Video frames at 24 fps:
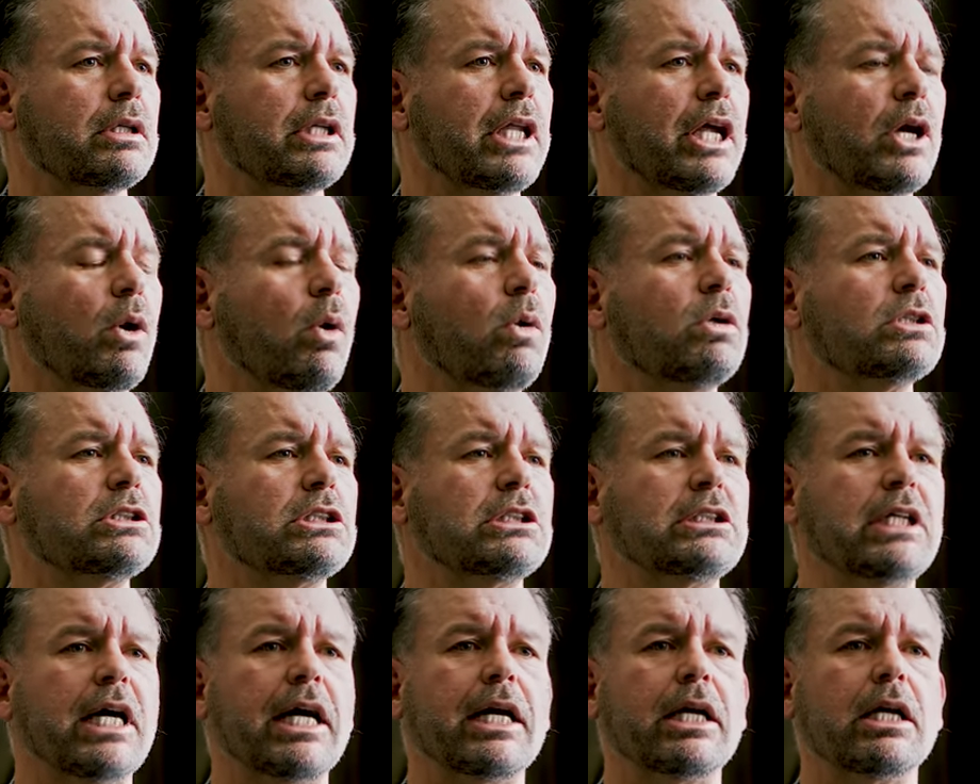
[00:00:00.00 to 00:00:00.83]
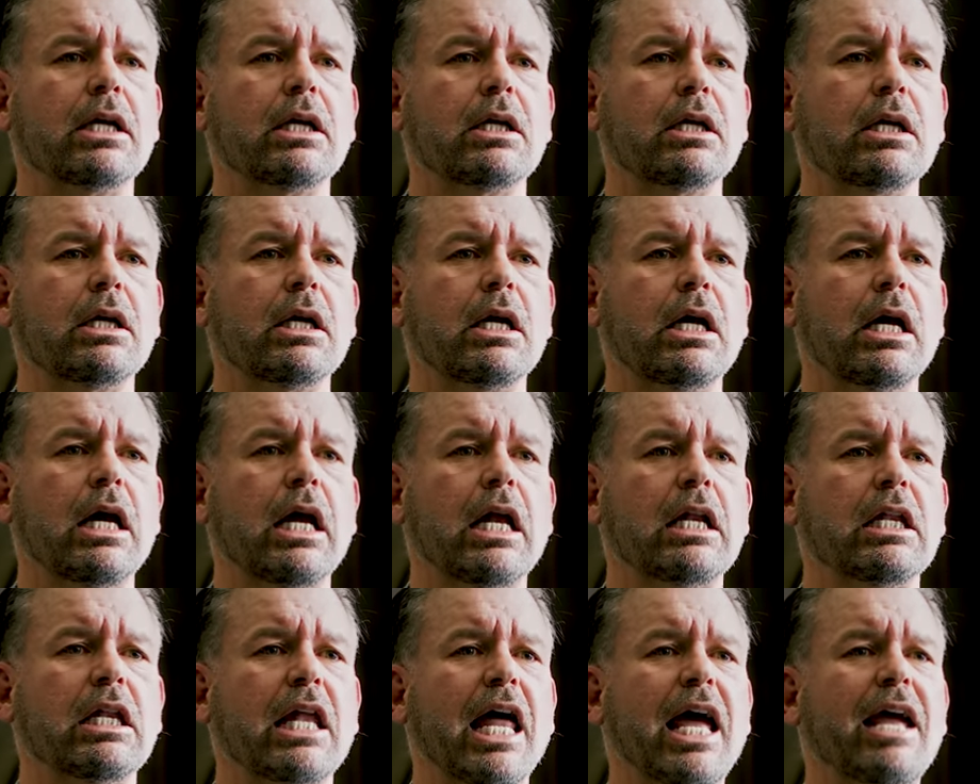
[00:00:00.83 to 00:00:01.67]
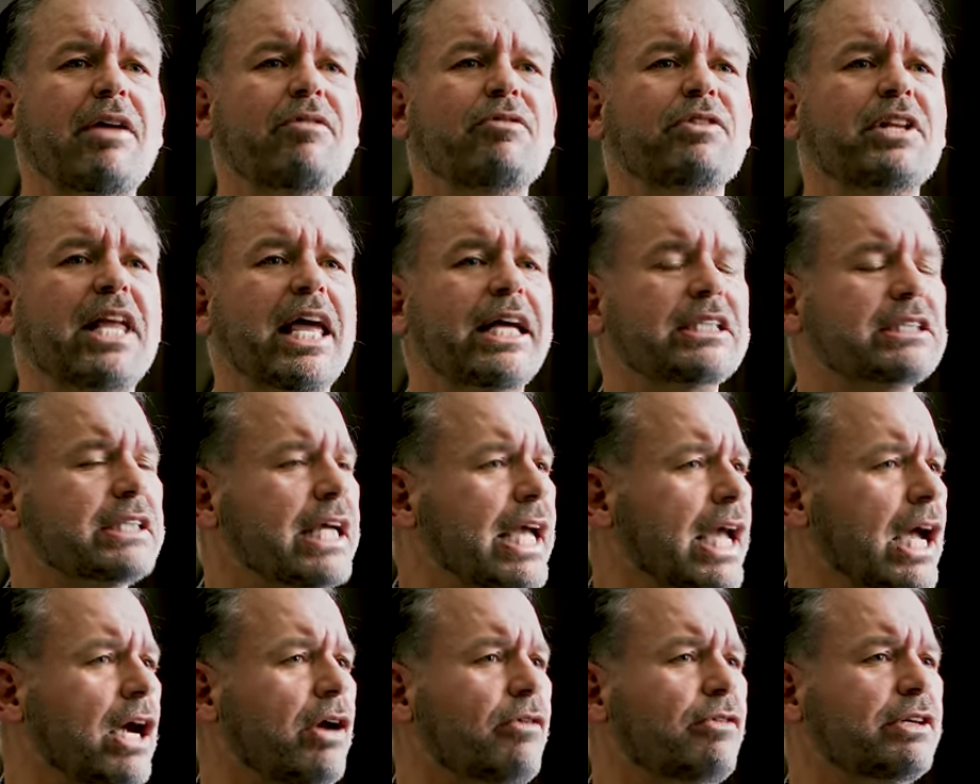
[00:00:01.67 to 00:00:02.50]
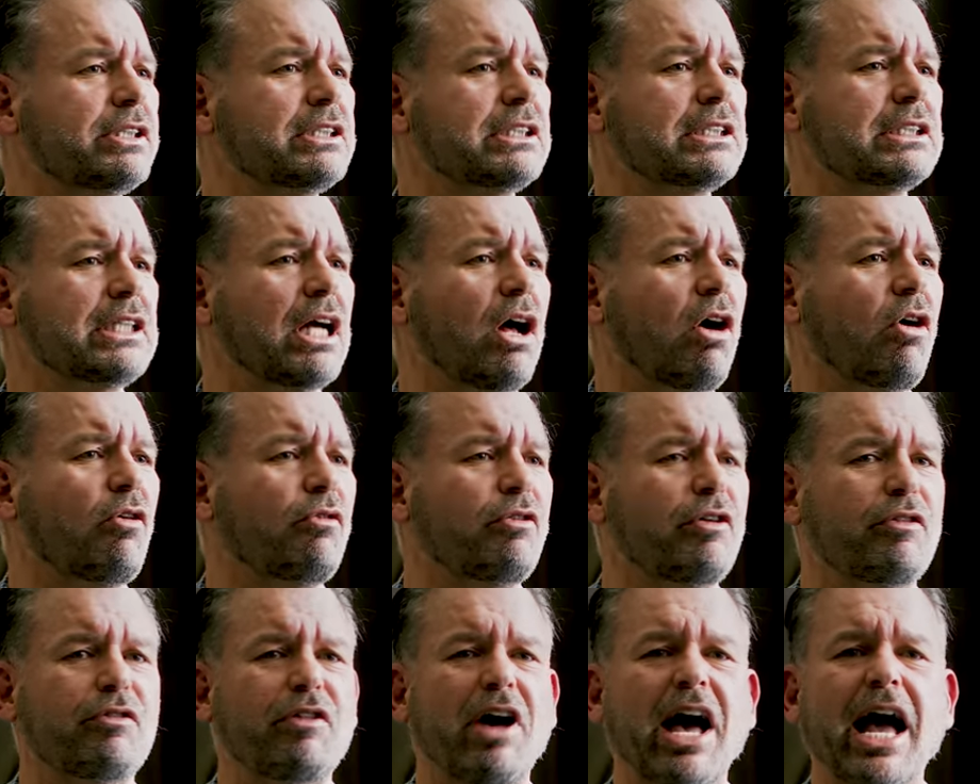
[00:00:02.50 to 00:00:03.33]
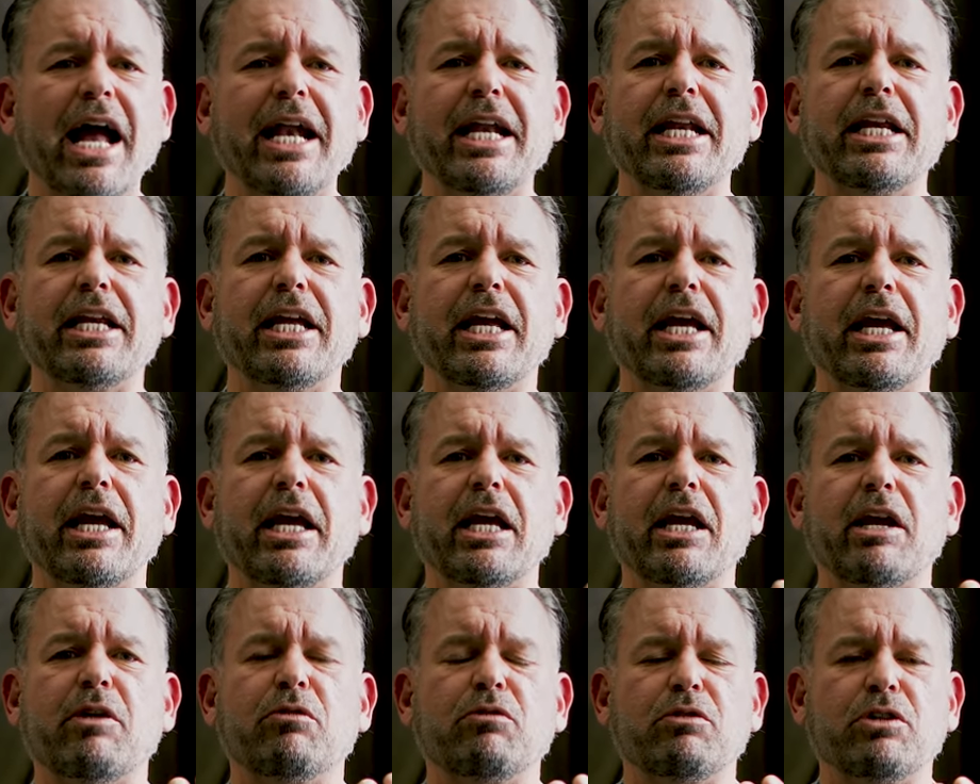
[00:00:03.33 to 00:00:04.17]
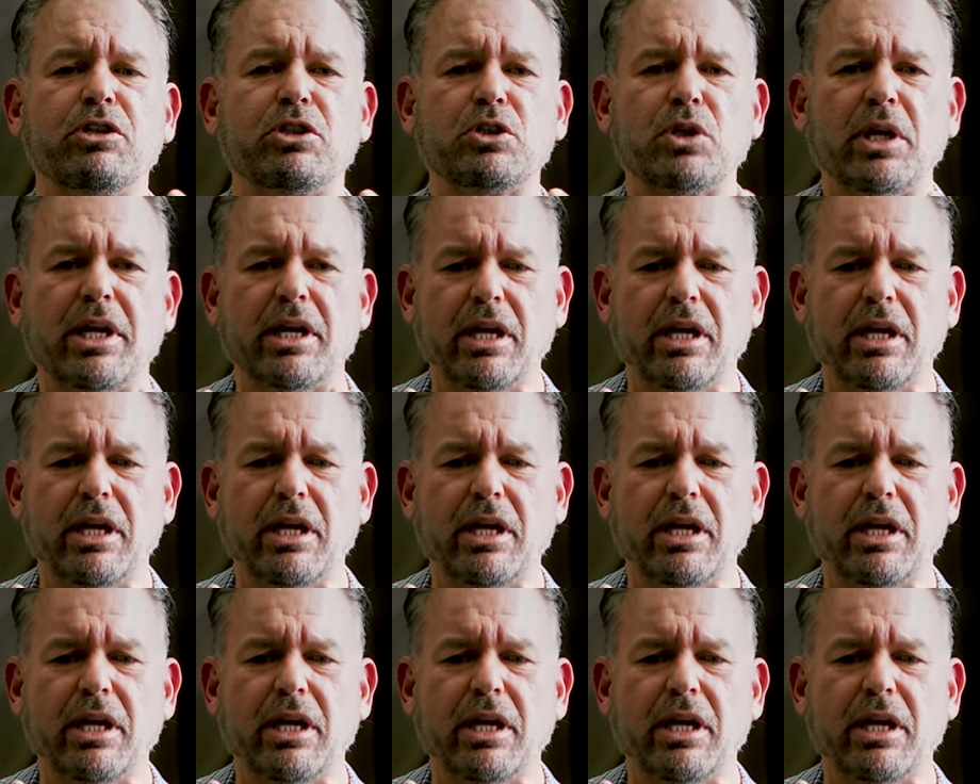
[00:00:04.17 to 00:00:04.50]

They all said, life takes care of itself. If I didn't in